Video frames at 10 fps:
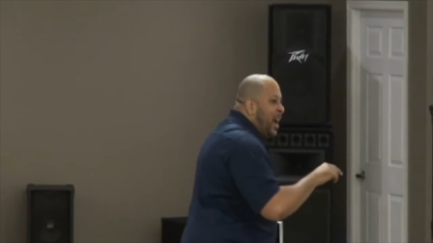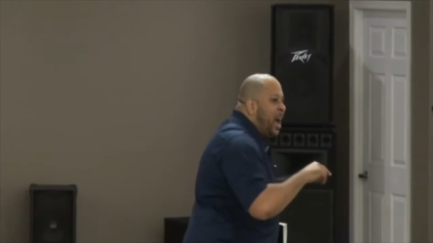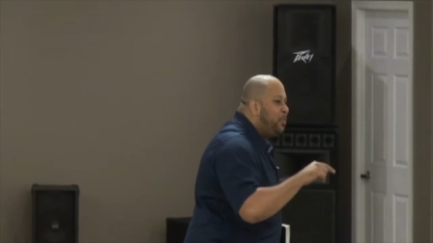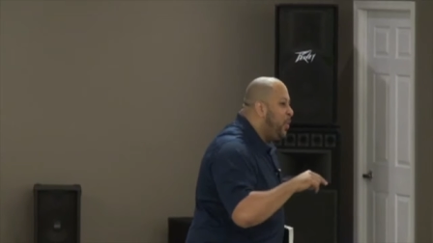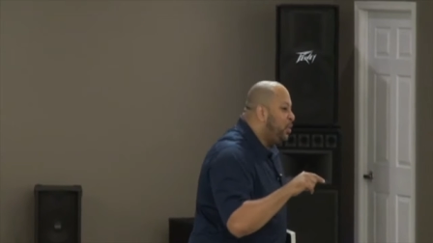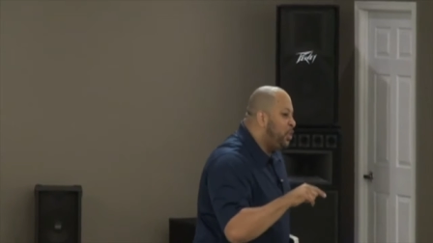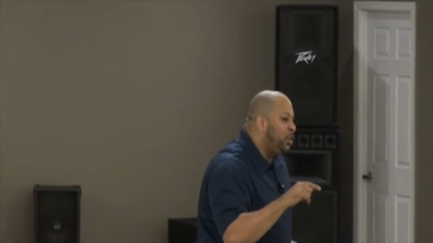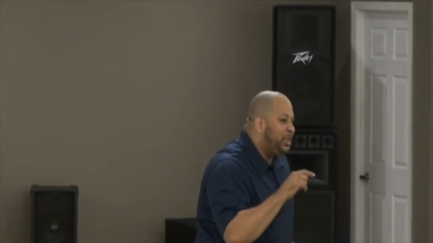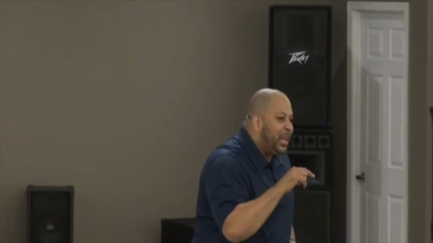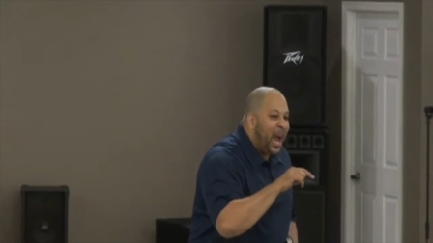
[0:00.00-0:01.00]
God will
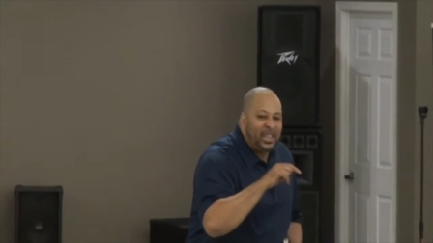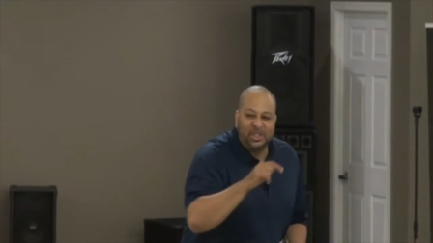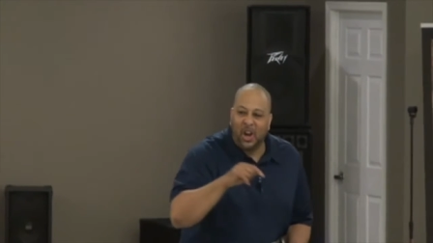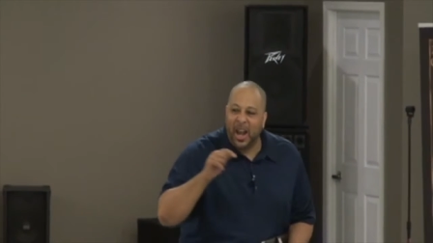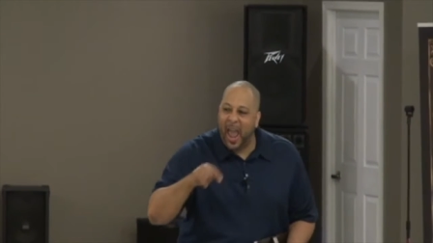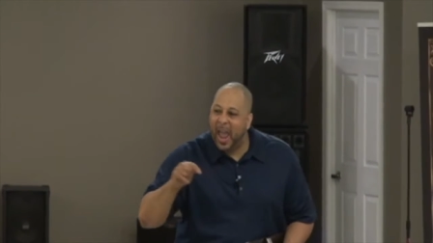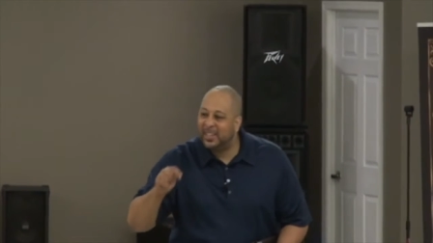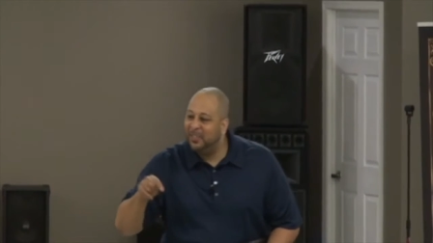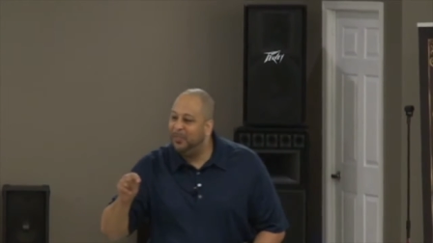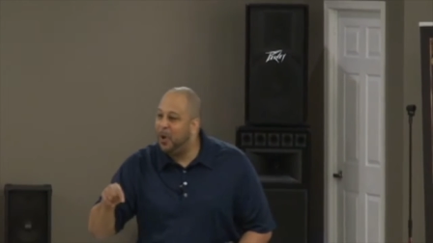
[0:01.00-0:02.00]
do? See, I start
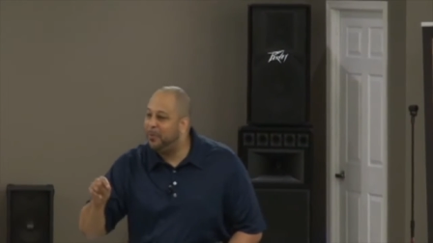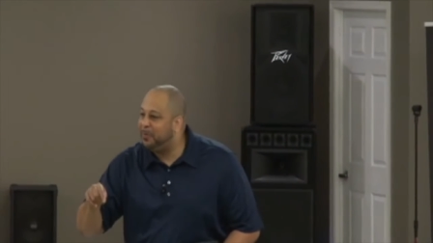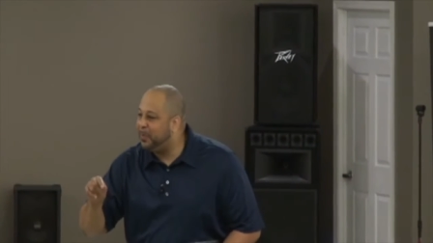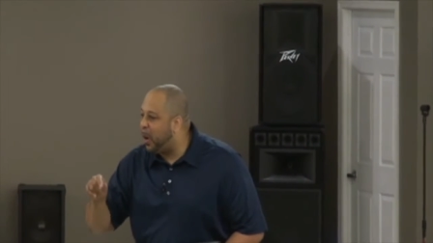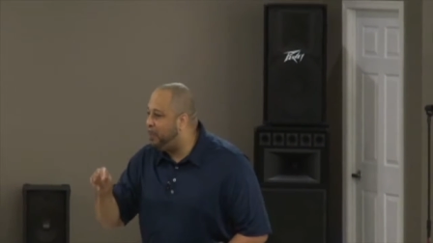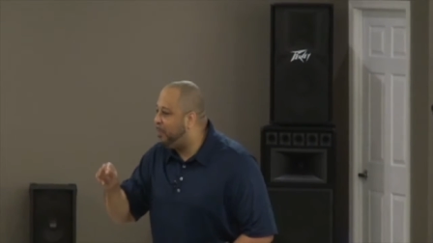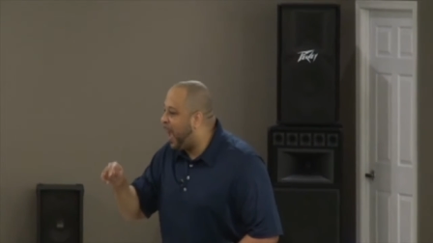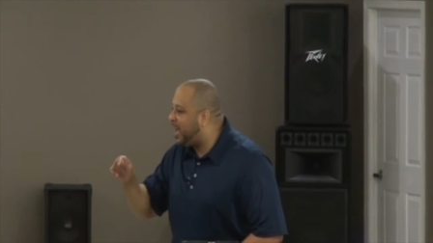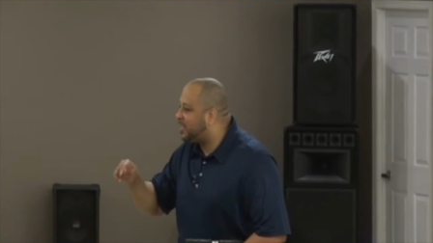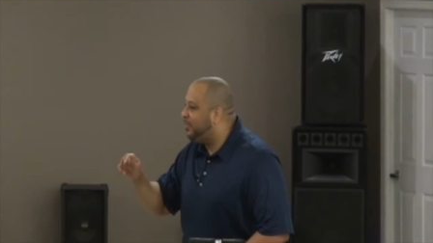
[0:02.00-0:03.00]
acting for, uh,
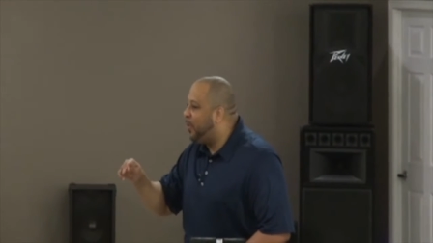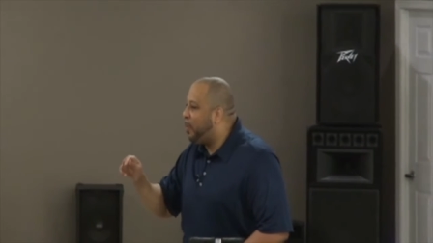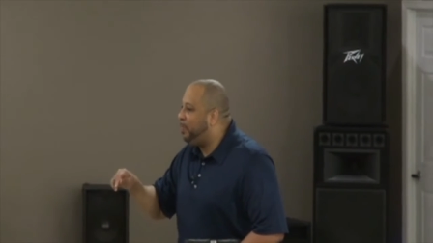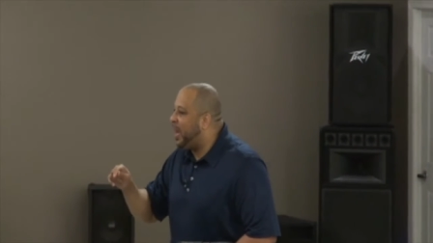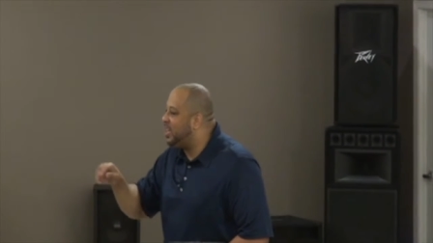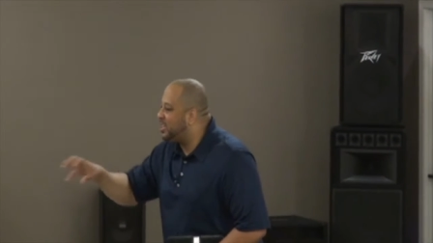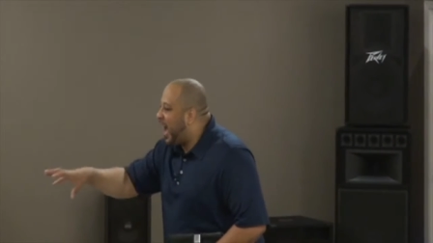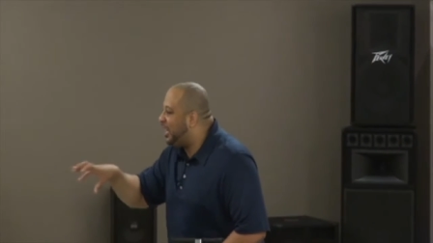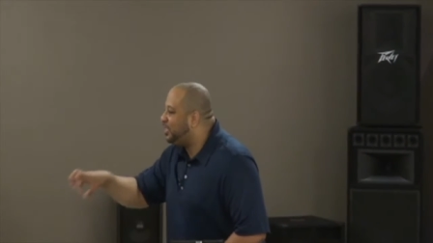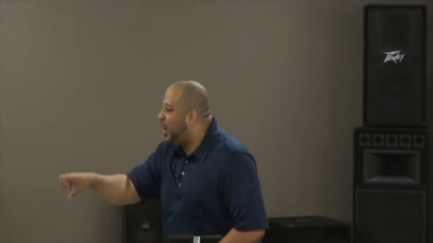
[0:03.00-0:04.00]
asking for opinions.
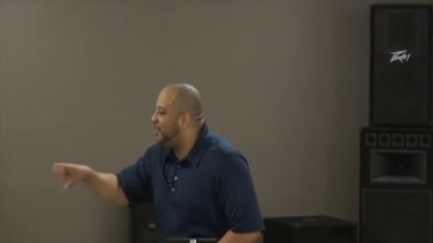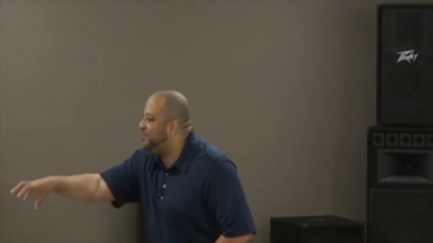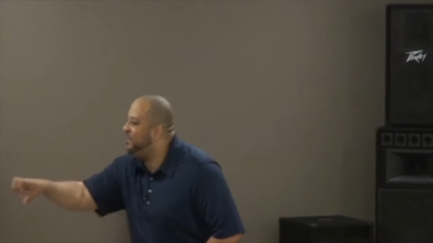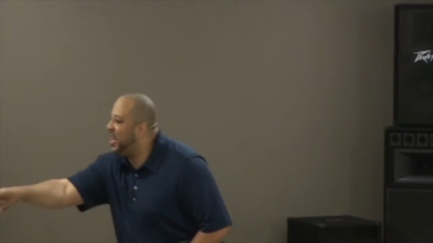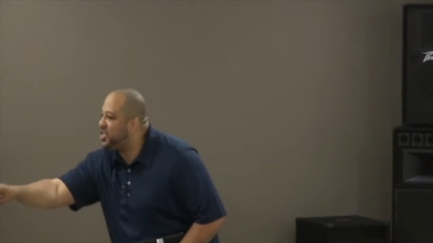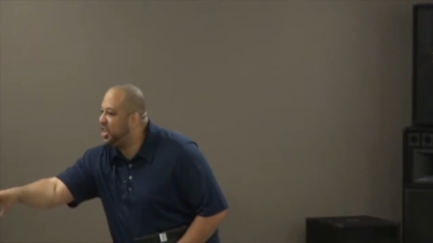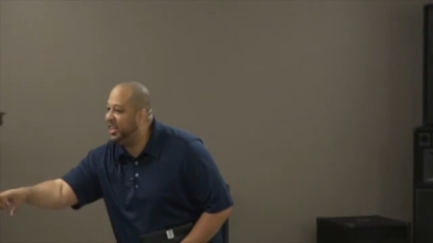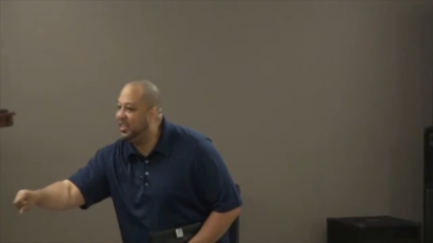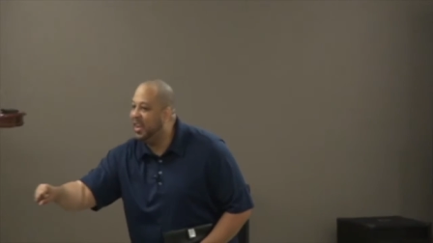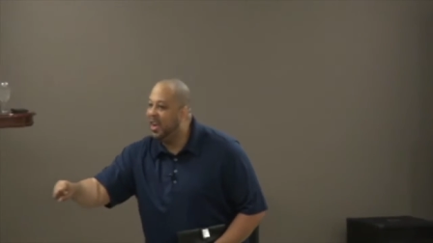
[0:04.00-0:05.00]
I start fishing